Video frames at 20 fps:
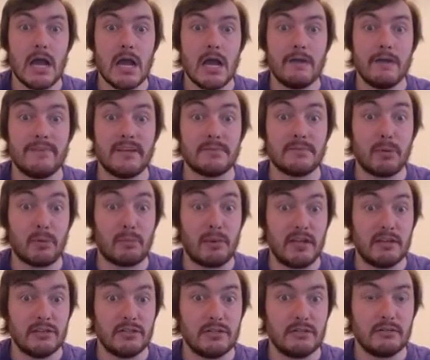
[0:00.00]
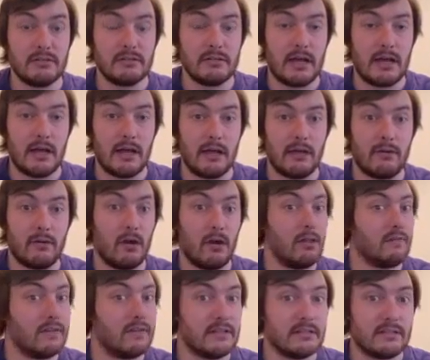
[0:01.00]
Facebook page. They're all
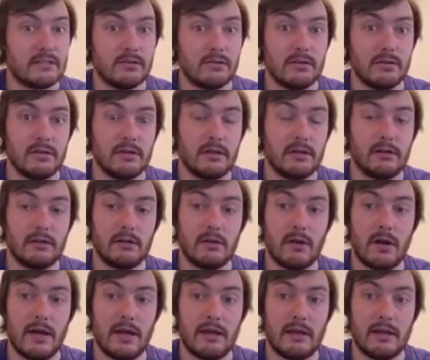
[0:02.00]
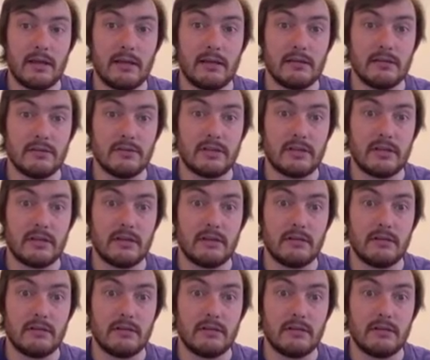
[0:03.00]
events, so you can go ahead and you can